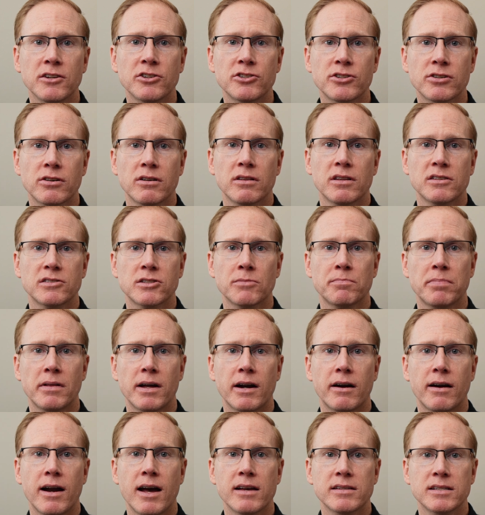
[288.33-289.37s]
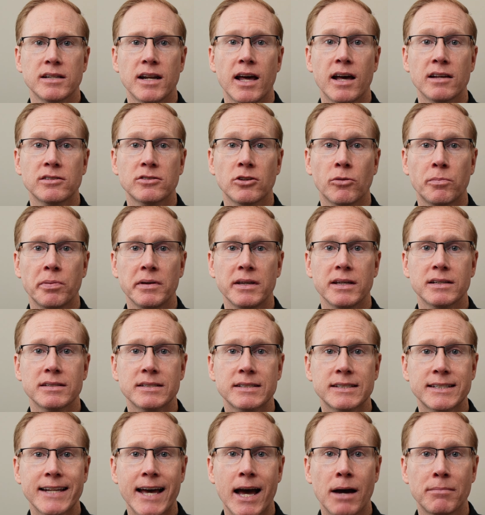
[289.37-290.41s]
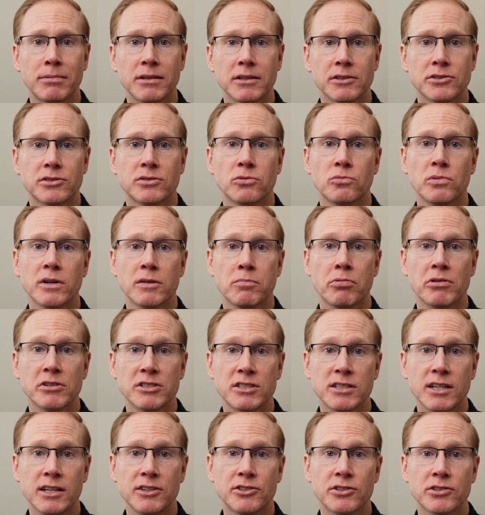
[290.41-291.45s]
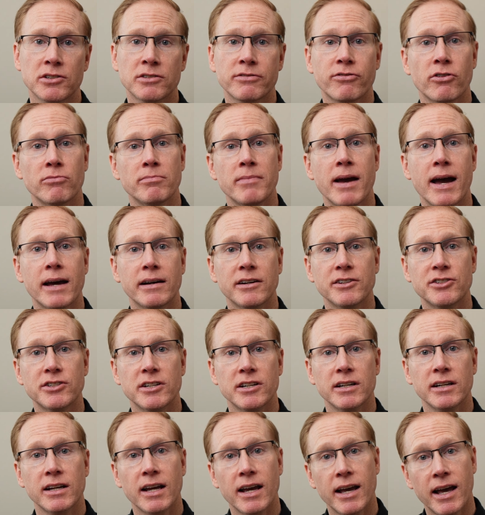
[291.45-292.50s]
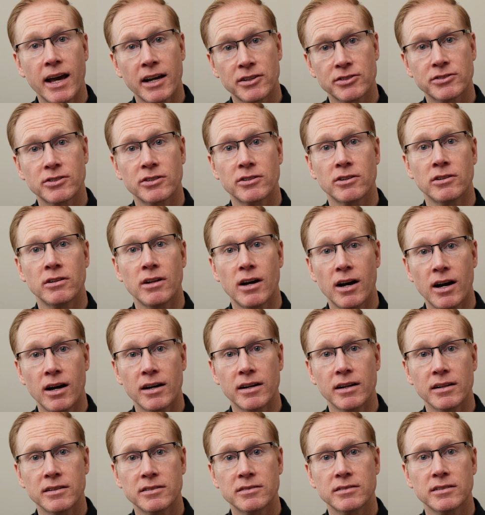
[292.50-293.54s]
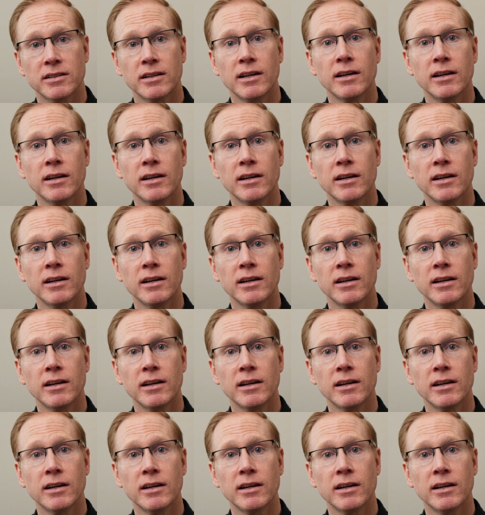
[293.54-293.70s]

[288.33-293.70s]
sure the supplier has an SOP established with procedures for managing external audits.